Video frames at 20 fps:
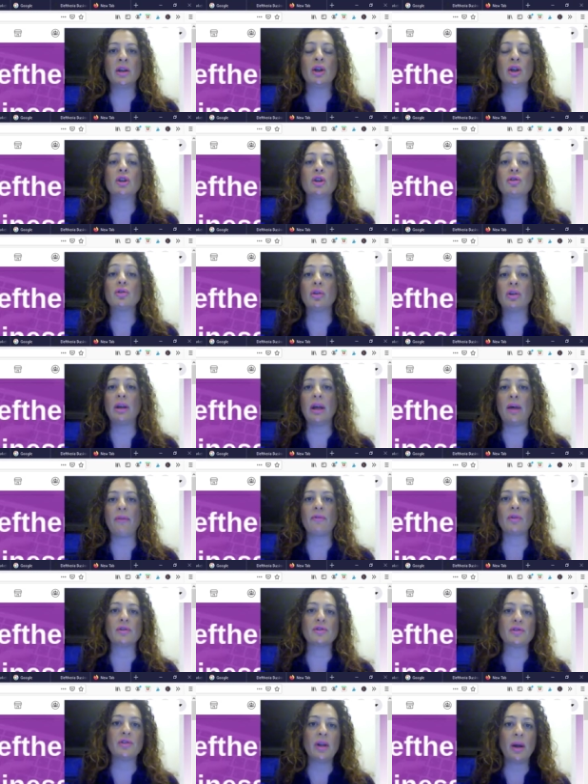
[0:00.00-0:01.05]
to get
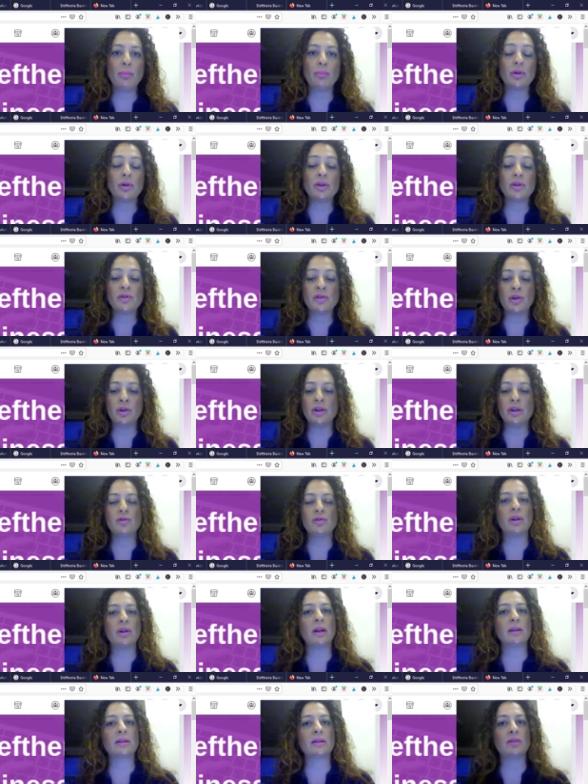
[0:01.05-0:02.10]
those numbers, you need to
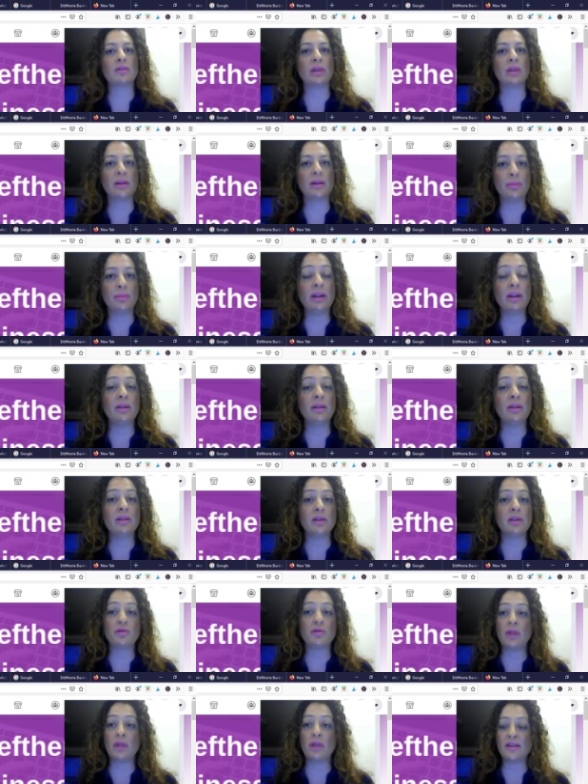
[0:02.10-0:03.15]
get credibility. And
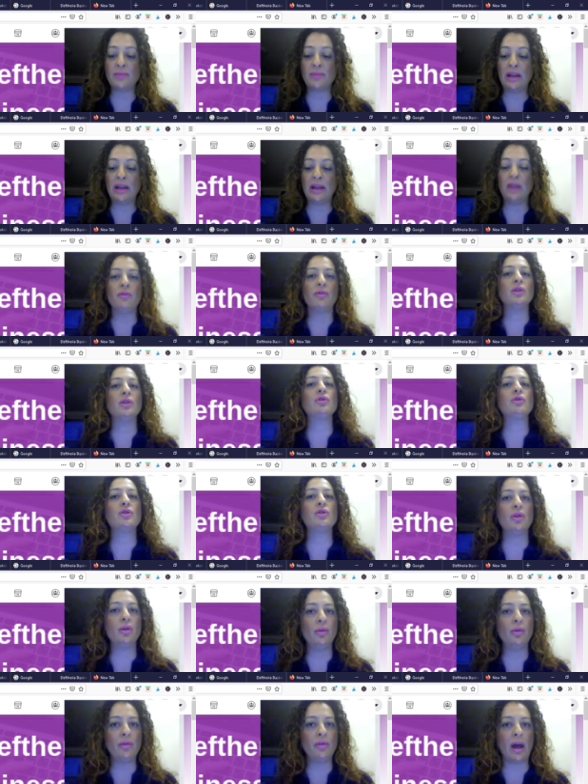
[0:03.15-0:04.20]
trust me, if you
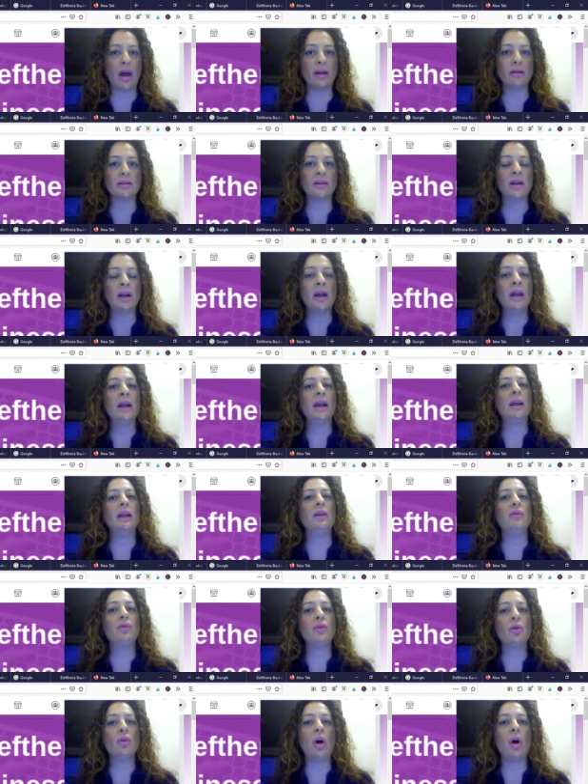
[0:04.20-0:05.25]
do that,
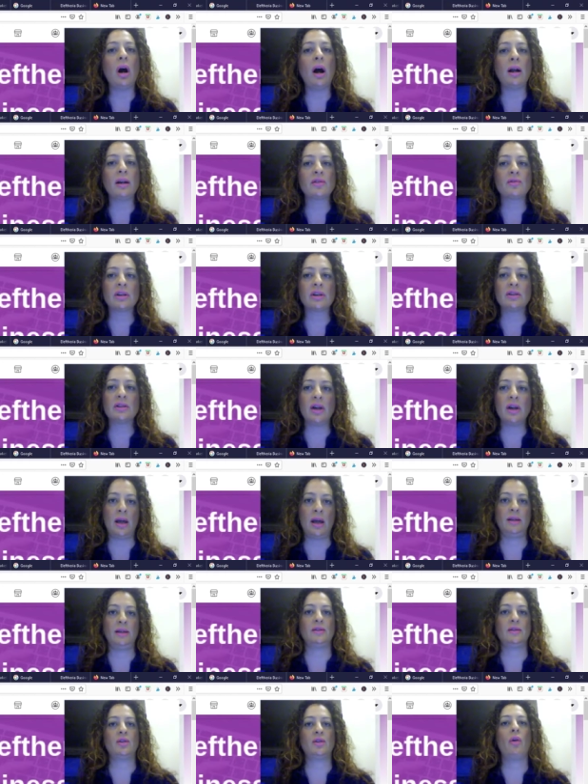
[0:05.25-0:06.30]
if you
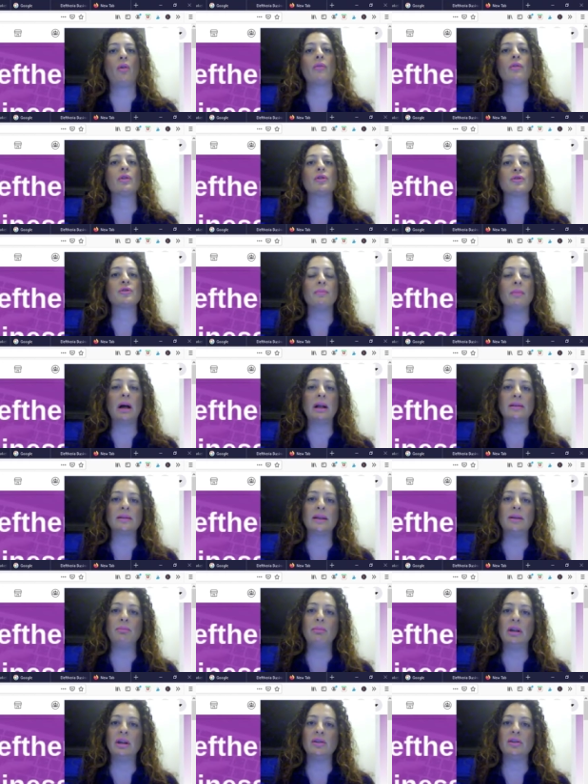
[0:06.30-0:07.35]
advertise on those
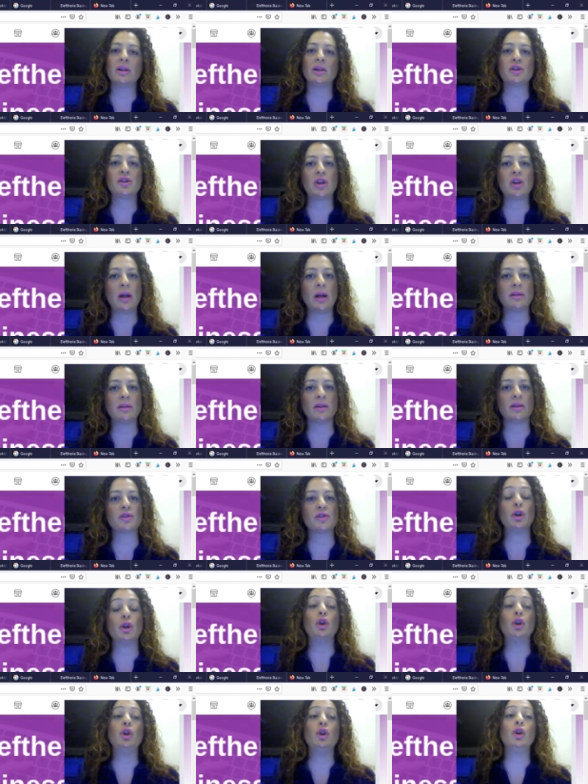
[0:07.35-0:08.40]
multimedia channels,
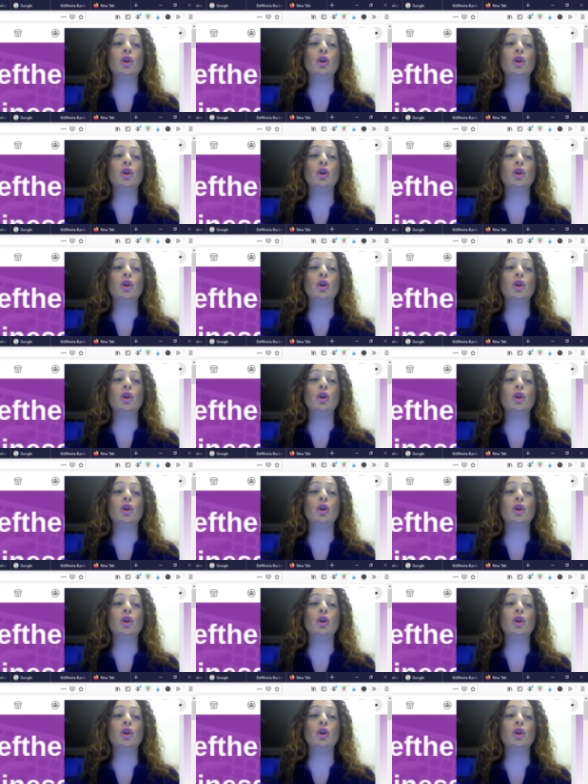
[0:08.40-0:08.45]
you